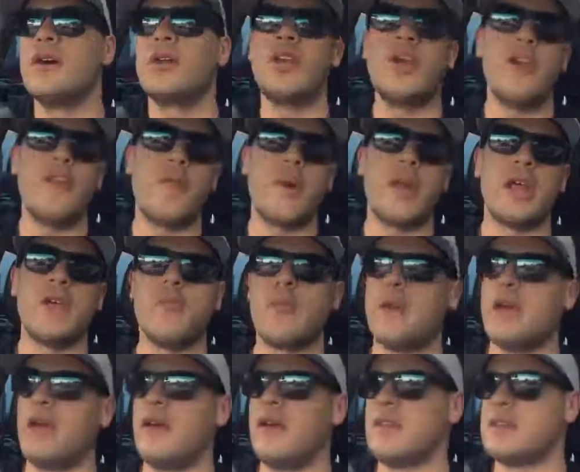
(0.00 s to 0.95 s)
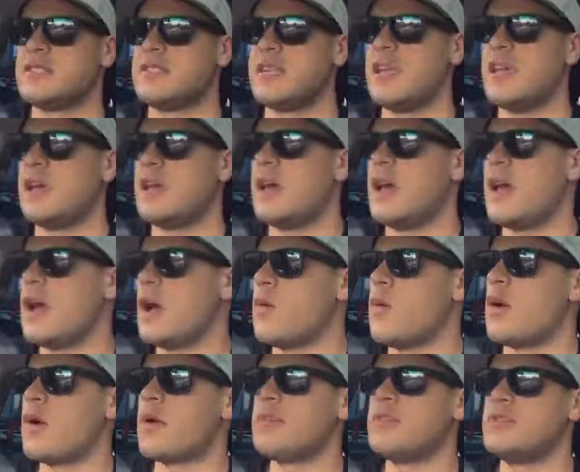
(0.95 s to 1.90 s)
G'day everybody, Robett Hollis here.
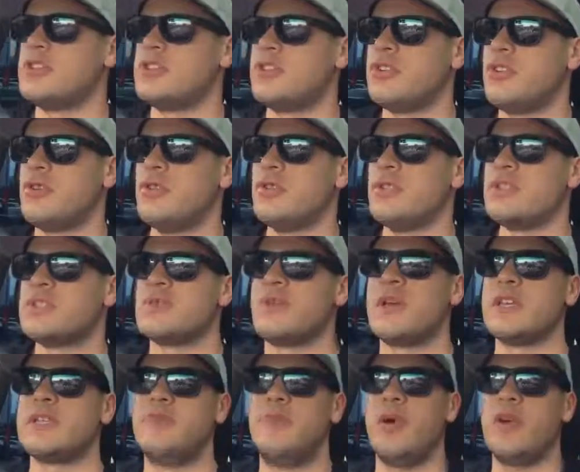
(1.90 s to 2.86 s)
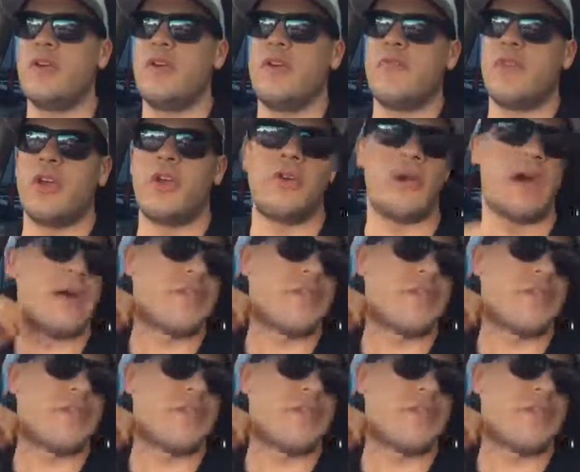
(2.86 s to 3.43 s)
Welcome to this week's book review.